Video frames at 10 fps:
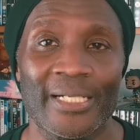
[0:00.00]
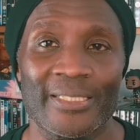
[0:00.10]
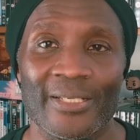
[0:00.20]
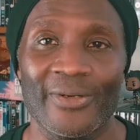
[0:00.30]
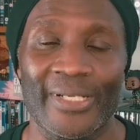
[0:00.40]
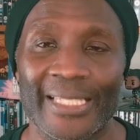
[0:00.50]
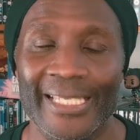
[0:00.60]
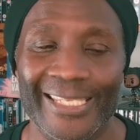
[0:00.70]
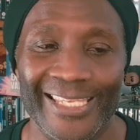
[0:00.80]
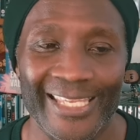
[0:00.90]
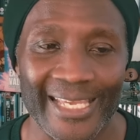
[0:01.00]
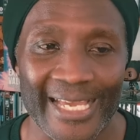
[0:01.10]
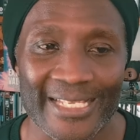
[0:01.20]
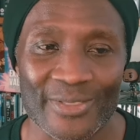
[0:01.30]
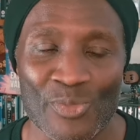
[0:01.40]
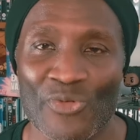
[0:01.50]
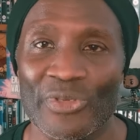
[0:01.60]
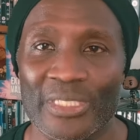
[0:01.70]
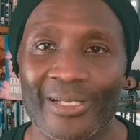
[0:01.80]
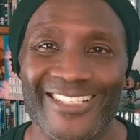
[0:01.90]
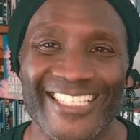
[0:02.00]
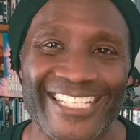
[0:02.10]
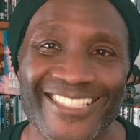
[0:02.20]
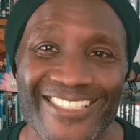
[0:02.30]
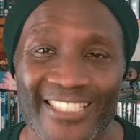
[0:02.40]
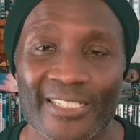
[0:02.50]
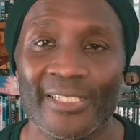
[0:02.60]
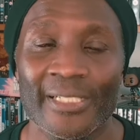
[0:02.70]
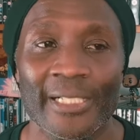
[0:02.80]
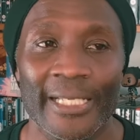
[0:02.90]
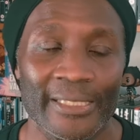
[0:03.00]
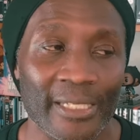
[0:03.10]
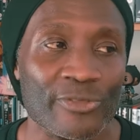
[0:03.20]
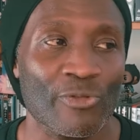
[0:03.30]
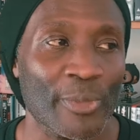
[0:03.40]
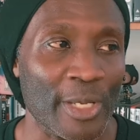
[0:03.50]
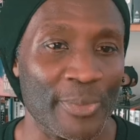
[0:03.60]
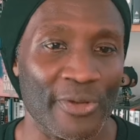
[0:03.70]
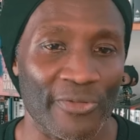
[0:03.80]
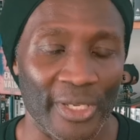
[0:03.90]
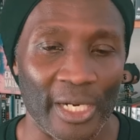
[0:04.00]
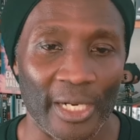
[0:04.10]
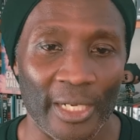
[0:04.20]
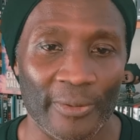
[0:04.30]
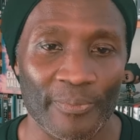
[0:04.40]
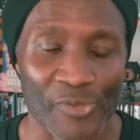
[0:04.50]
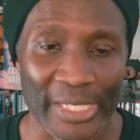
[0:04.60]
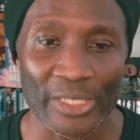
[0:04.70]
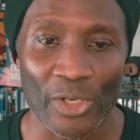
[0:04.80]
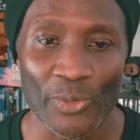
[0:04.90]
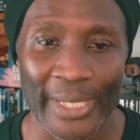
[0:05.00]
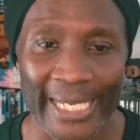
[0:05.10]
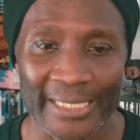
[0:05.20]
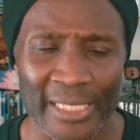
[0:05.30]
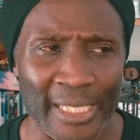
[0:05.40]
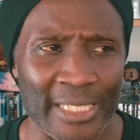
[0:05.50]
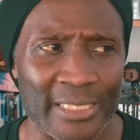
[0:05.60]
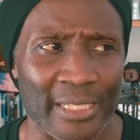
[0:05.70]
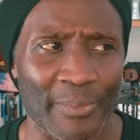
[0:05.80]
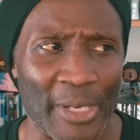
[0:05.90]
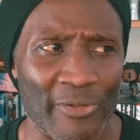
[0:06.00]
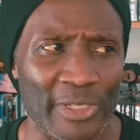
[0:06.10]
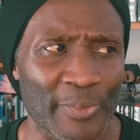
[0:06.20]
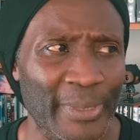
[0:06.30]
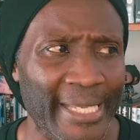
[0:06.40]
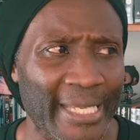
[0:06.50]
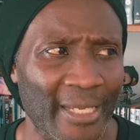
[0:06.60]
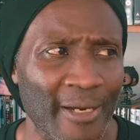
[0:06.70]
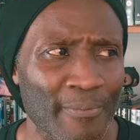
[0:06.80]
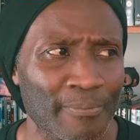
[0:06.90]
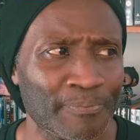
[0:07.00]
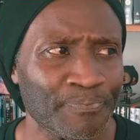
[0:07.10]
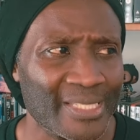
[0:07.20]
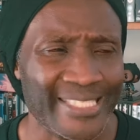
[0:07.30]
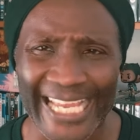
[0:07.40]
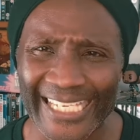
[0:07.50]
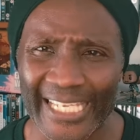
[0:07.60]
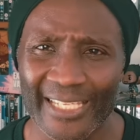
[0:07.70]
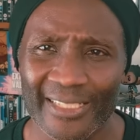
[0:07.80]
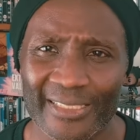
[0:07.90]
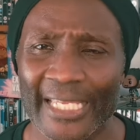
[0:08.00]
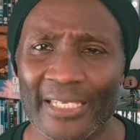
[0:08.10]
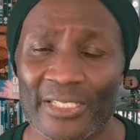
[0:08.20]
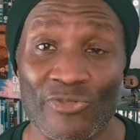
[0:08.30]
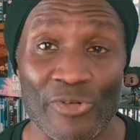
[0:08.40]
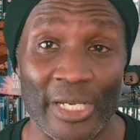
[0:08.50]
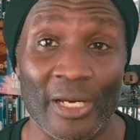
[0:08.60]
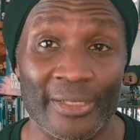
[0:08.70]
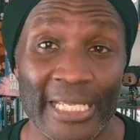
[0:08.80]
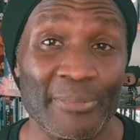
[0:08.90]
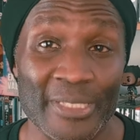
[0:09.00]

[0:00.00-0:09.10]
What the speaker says: So clearly he has movie star status. He does remind me of a young Brando, and he is apparently playing Stanley in A Streetcar Named